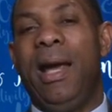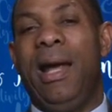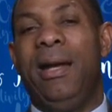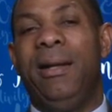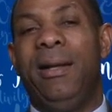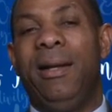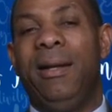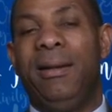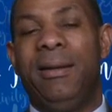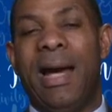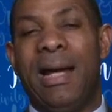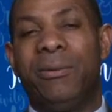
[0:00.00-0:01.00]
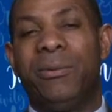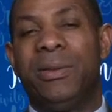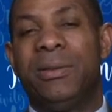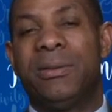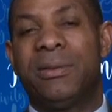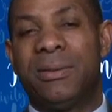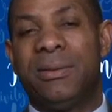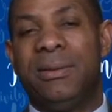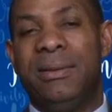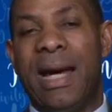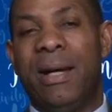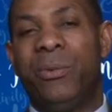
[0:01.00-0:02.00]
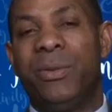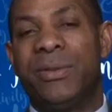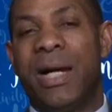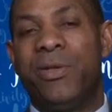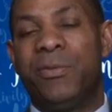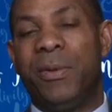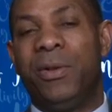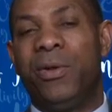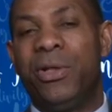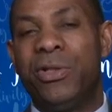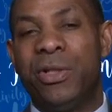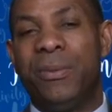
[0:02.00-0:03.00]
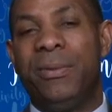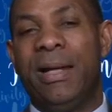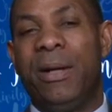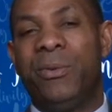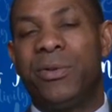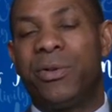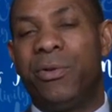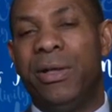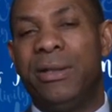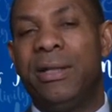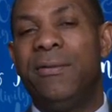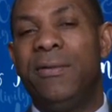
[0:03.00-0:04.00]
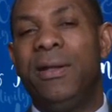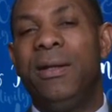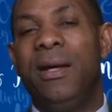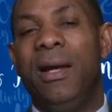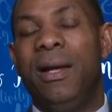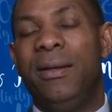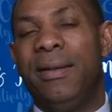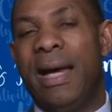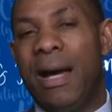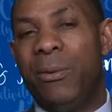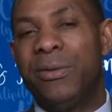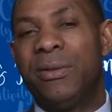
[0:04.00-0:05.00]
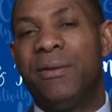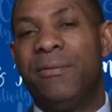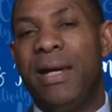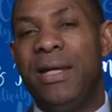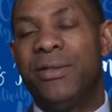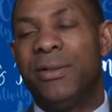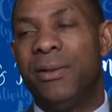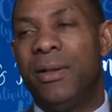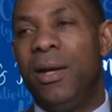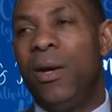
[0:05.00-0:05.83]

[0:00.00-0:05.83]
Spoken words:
and that was entrepreneurship, that was creativity, that was innovation.